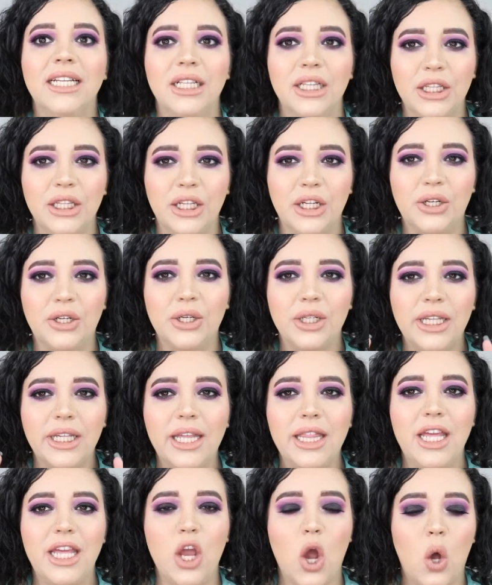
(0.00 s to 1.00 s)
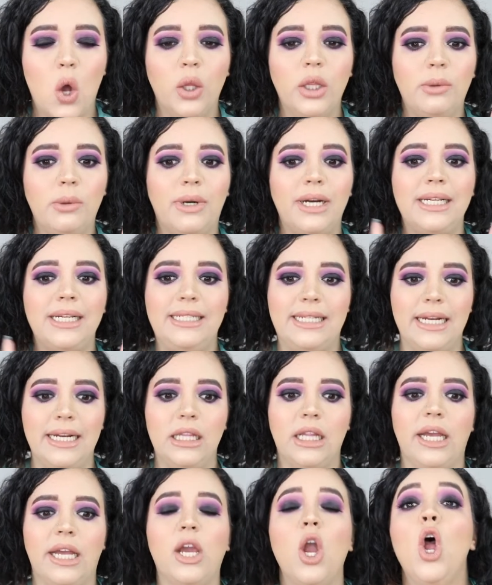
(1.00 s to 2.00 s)
Literally the only one I
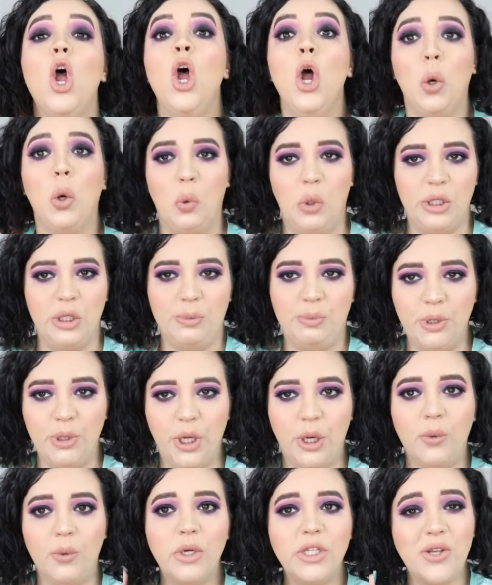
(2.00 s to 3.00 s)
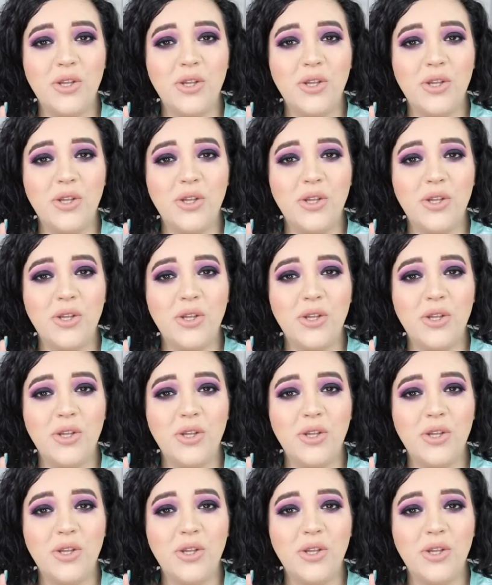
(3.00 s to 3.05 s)
didn't like was blue.